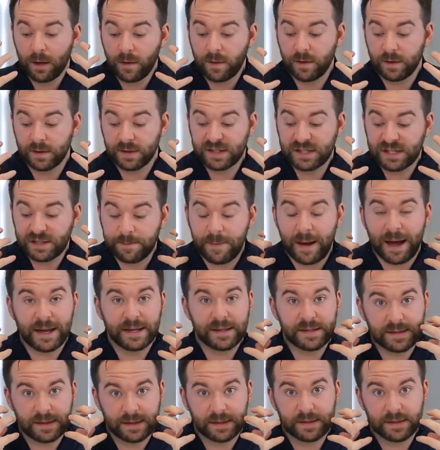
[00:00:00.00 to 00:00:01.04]
the
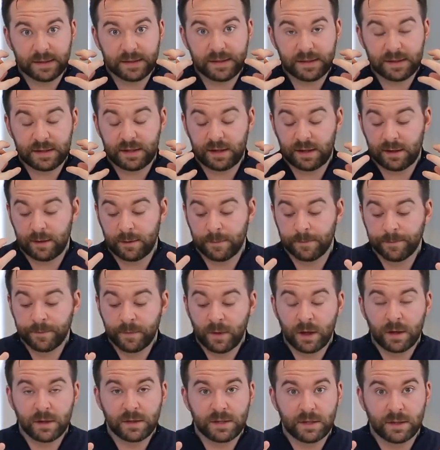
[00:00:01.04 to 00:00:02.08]
spices to
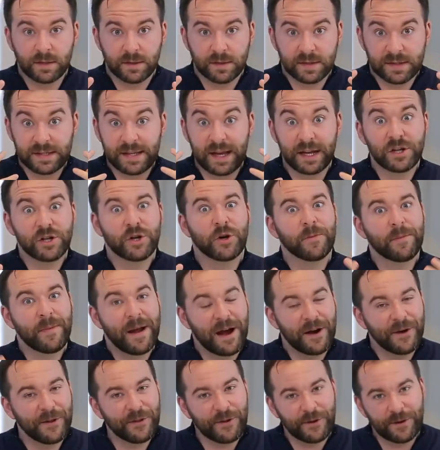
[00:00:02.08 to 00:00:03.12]
to set your
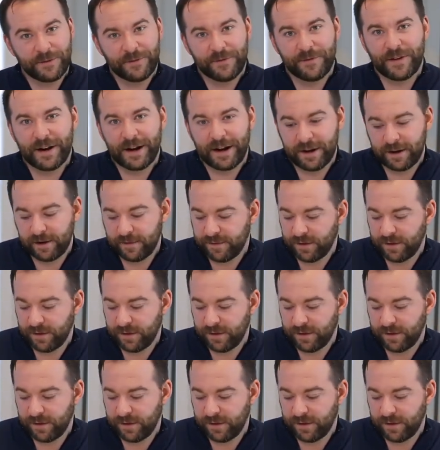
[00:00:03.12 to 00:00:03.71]
mouth on fire,